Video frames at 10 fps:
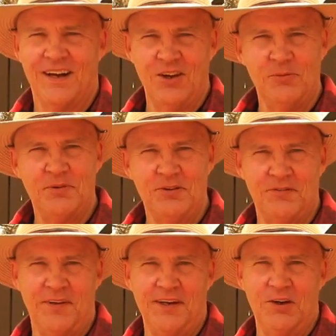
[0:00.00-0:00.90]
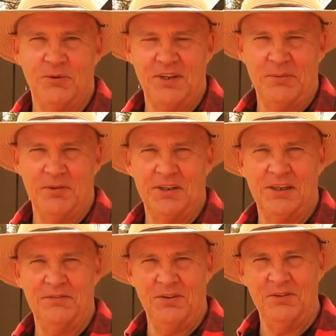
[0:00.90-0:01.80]
I hope this video was able to
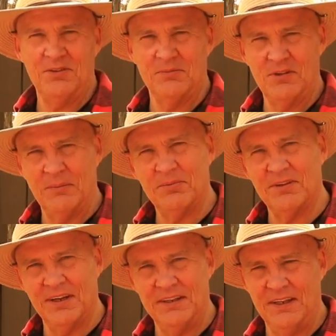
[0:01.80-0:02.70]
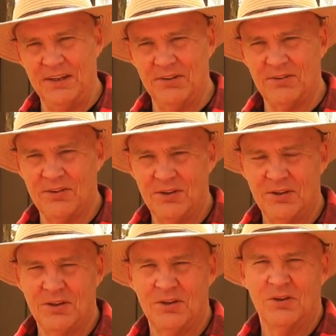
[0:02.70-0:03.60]
give you some tips and ideas
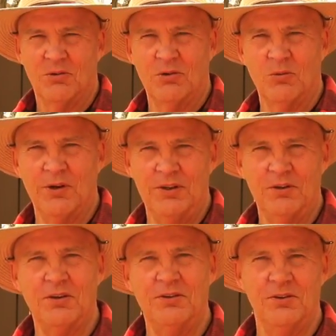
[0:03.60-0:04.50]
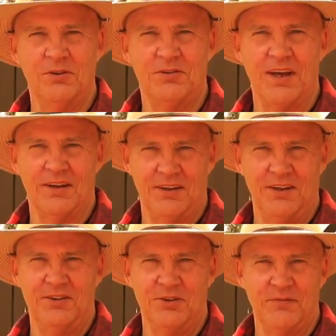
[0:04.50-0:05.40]
on what you can use out
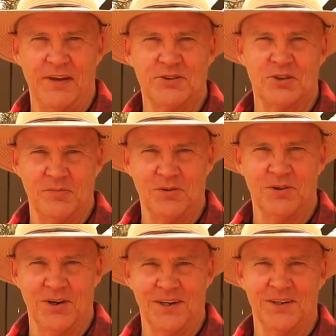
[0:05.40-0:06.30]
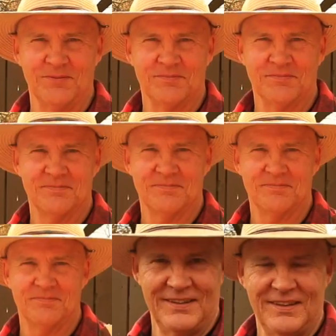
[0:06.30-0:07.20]
in your vegetable garden.
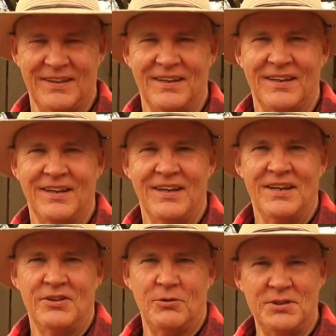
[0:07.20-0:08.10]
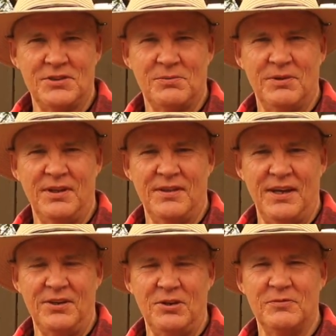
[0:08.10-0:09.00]
So I just want to
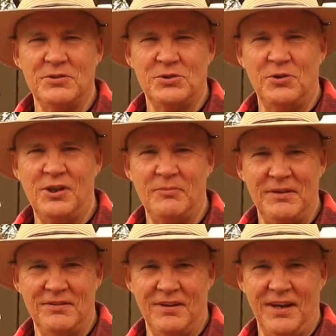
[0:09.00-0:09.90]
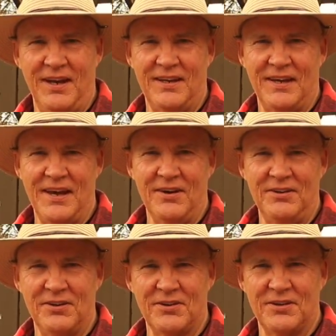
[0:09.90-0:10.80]
thank you for joining me today out
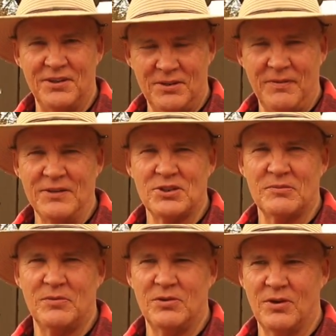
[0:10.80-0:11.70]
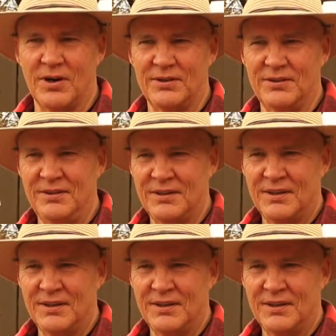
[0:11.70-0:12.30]
here in the vegetable garden,